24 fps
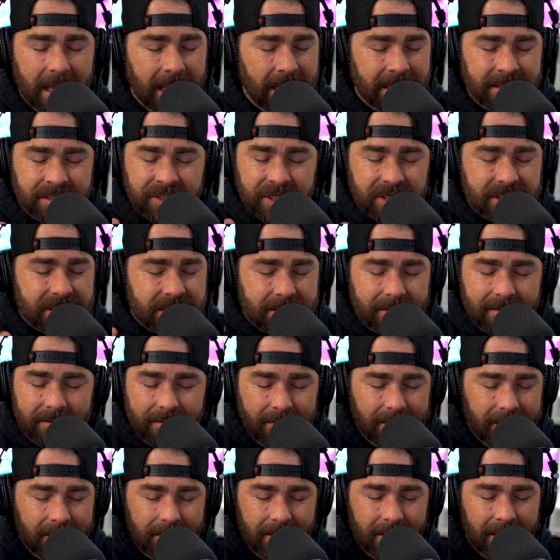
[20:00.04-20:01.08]
Just,
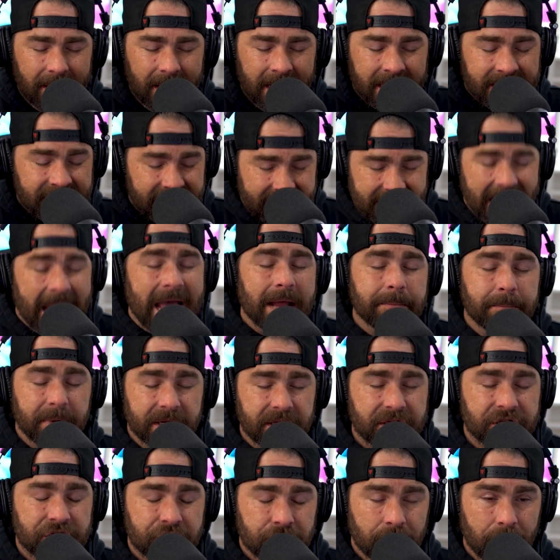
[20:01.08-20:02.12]
it's sad, but
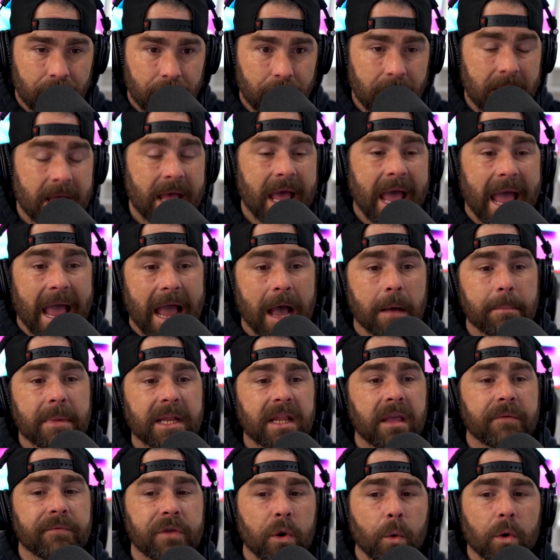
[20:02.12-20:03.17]
it's true. How
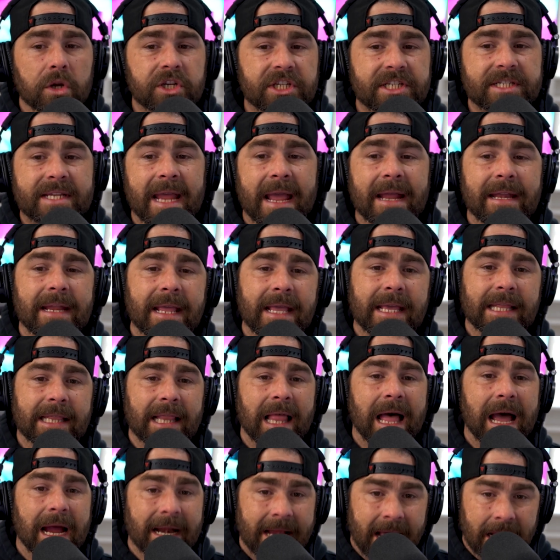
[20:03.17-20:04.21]
many of you are standing in
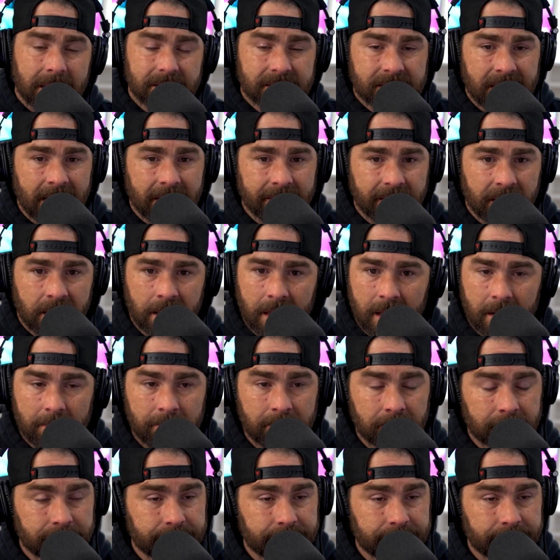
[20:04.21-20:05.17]
line outside the club?